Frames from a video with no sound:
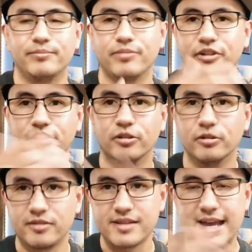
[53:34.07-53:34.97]

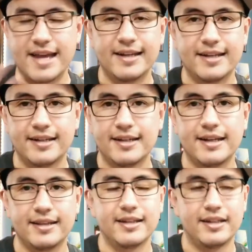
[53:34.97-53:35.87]
produce, edit,
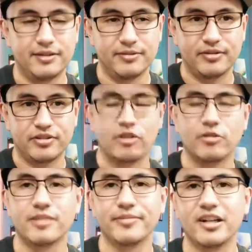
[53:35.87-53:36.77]
and then show
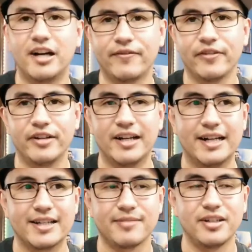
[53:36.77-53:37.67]
something off for you
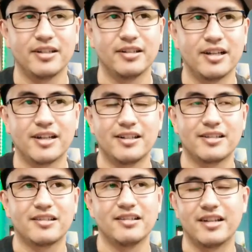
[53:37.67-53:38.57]
guys. I mean, a lot
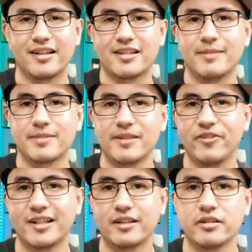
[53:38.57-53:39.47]
of the times I
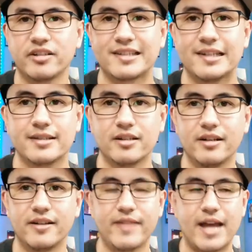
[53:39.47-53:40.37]
feel like there just isn't
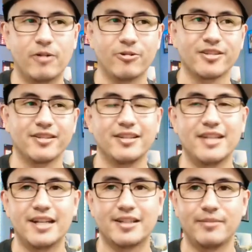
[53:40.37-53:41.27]
enough hours in the
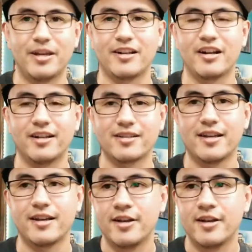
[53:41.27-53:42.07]
day to make content.